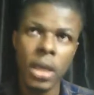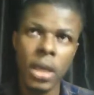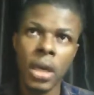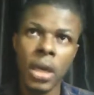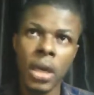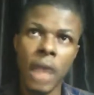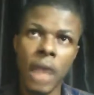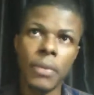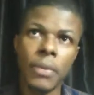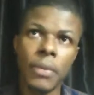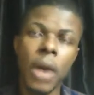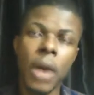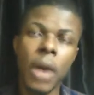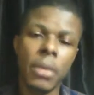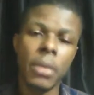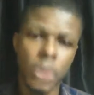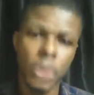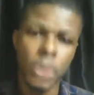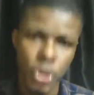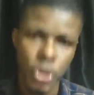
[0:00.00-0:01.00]
every
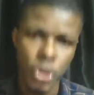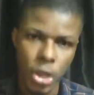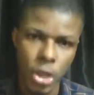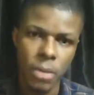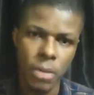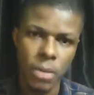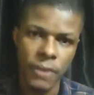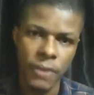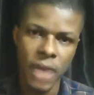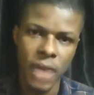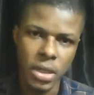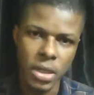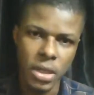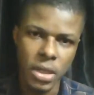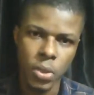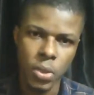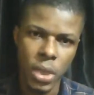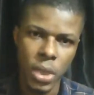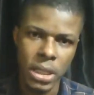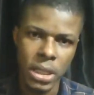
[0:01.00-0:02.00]
problem that you're going to be
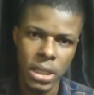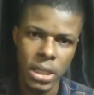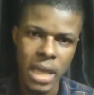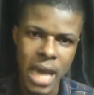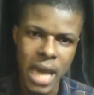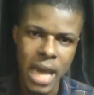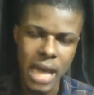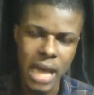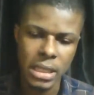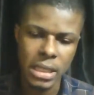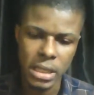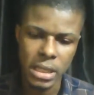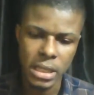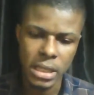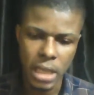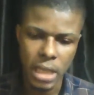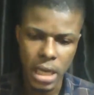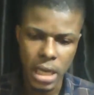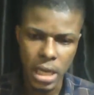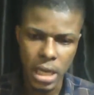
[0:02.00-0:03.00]
faced with
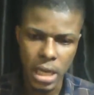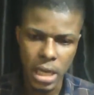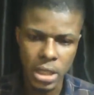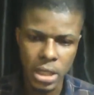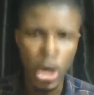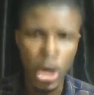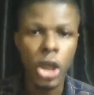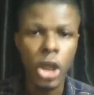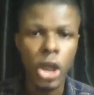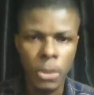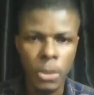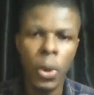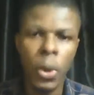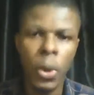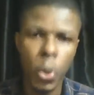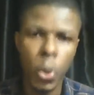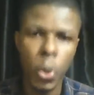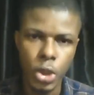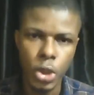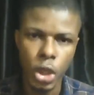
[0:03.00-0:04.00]
is a
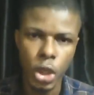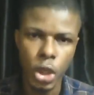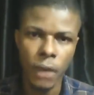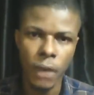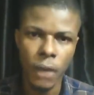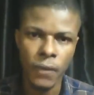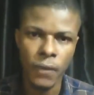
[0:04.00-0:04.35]
hodgepodge of